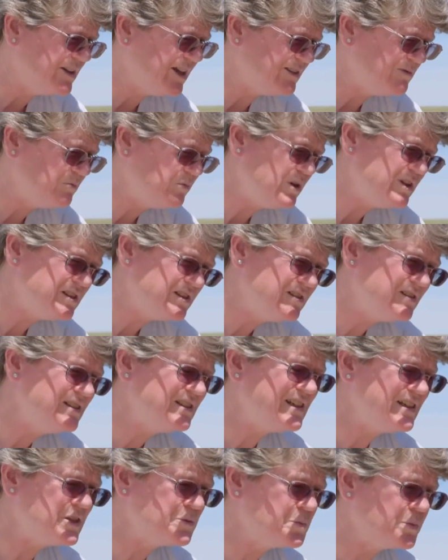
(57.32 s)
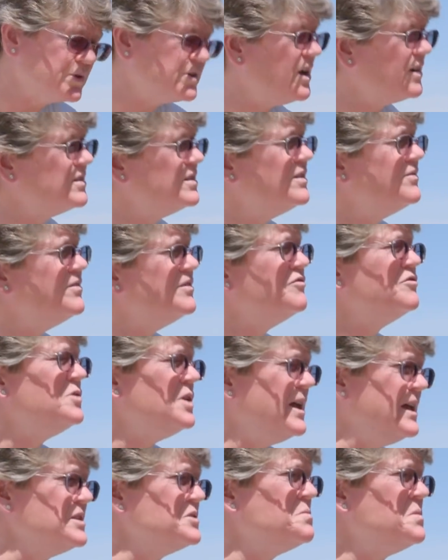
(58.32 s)
that wasn't as productive
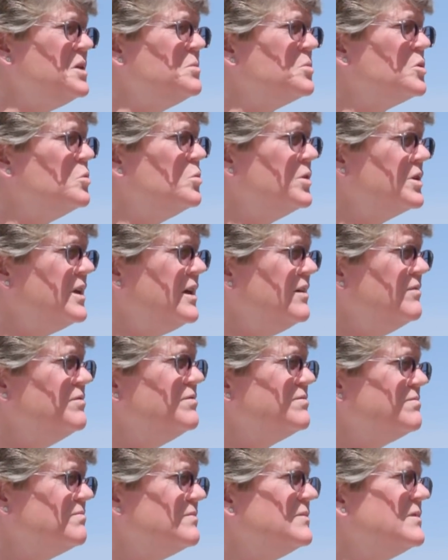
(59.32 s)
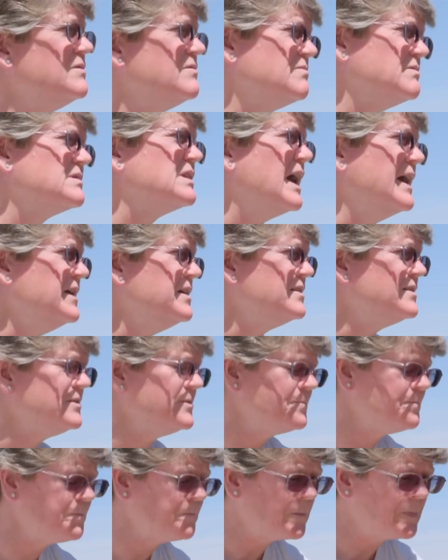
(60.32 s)
as people would have liked.
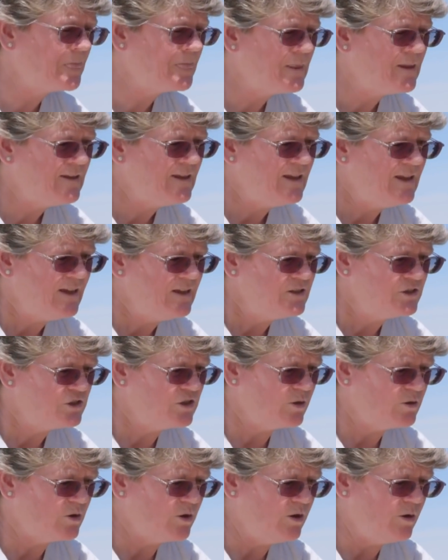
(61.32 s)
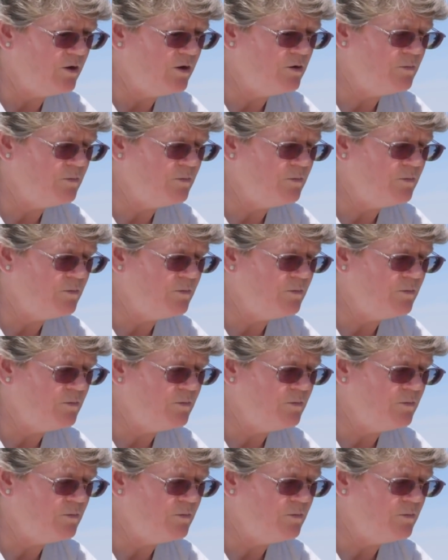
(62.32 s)
Mm-hmm. So the